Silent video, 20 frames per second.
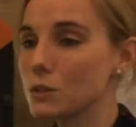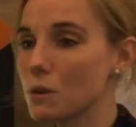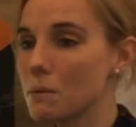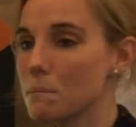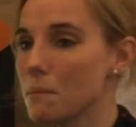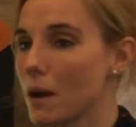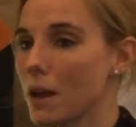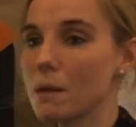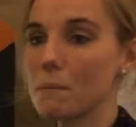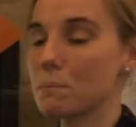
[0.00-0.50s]
So
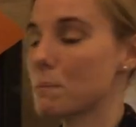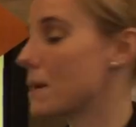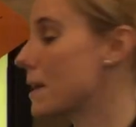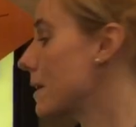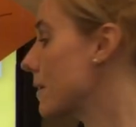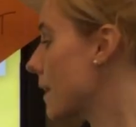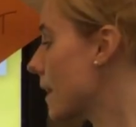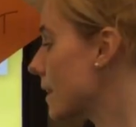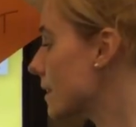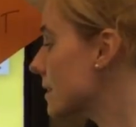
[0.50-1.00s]
it might
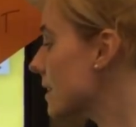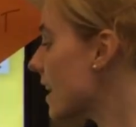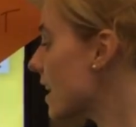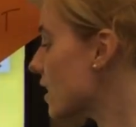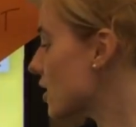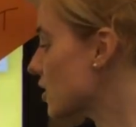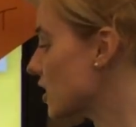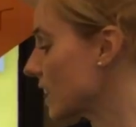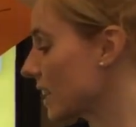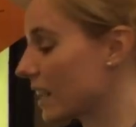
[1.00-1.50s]
be that
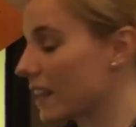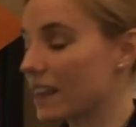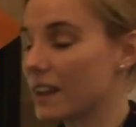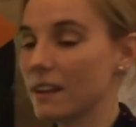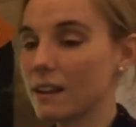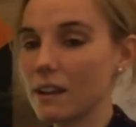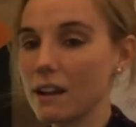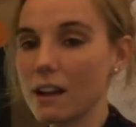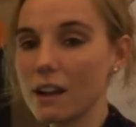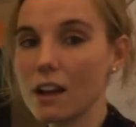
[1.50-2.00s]

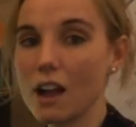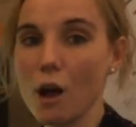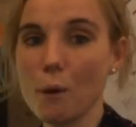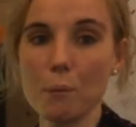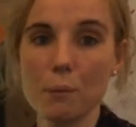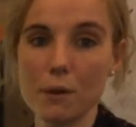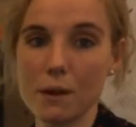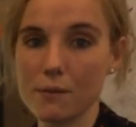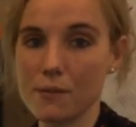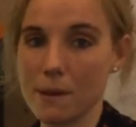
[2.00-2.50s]
actually a
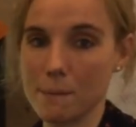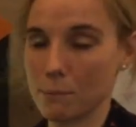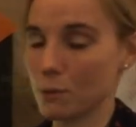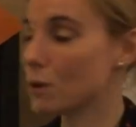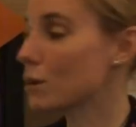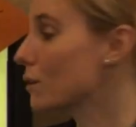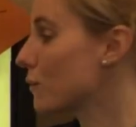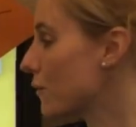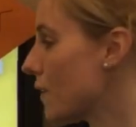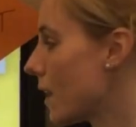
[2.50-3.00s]
couple of them
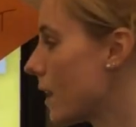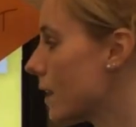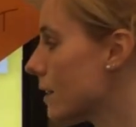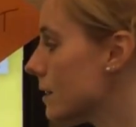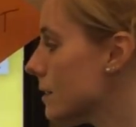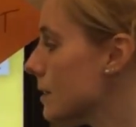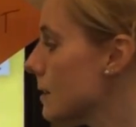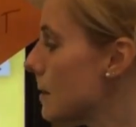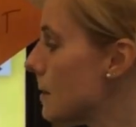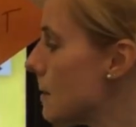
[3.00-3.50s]
could
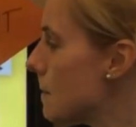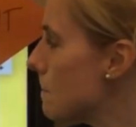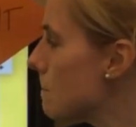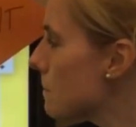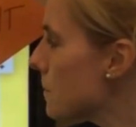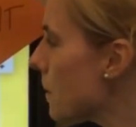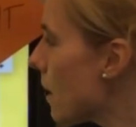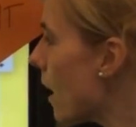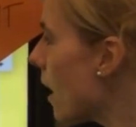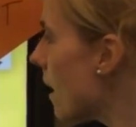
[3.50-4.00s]
fit.
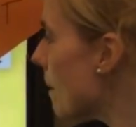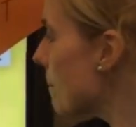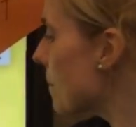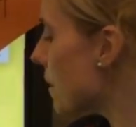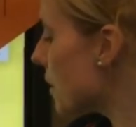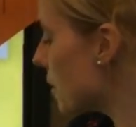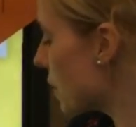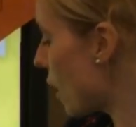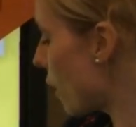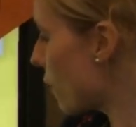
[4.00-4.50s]
I'm
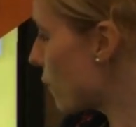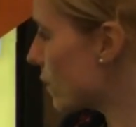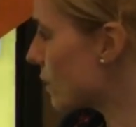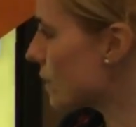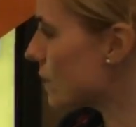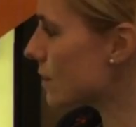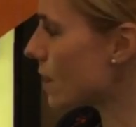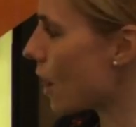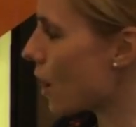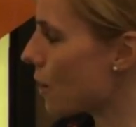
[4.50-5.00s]
going to go for
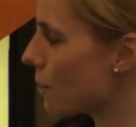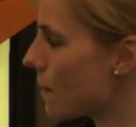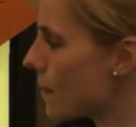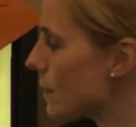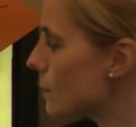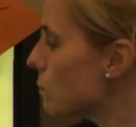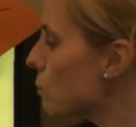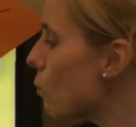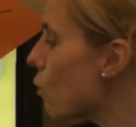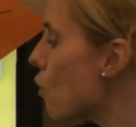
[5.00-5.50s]
so.
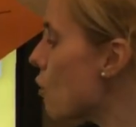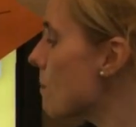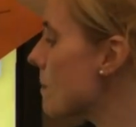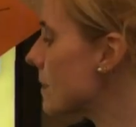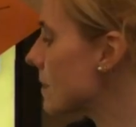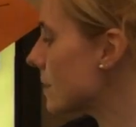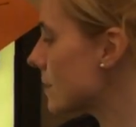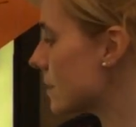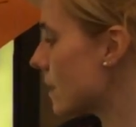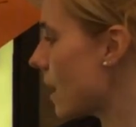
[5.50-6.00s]
It's warm
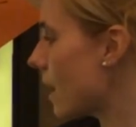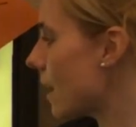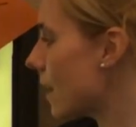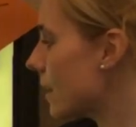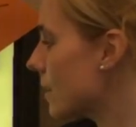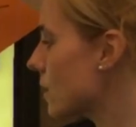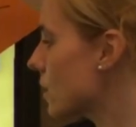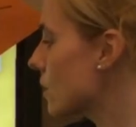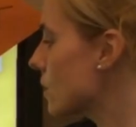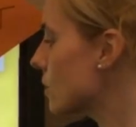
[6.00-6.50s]

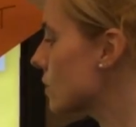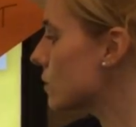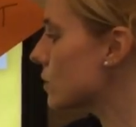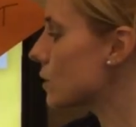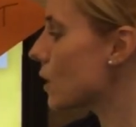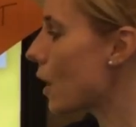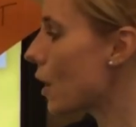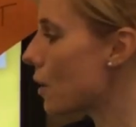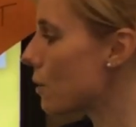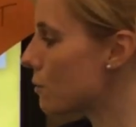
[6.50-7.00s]
inside,
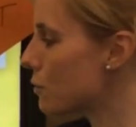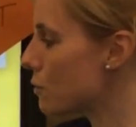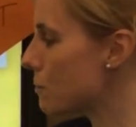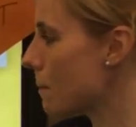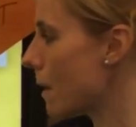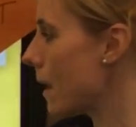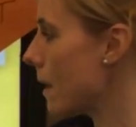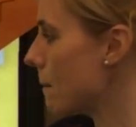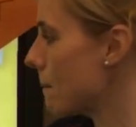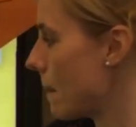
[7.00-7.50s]
so you
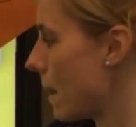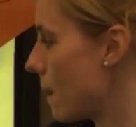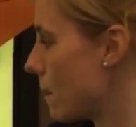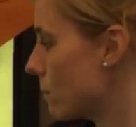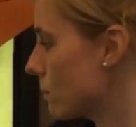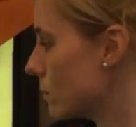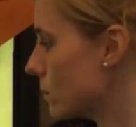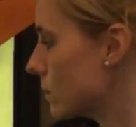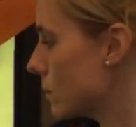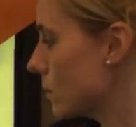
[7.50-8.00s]
might
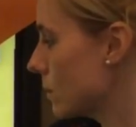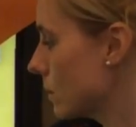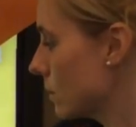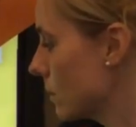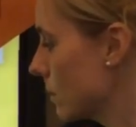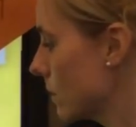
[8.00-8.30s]
melt.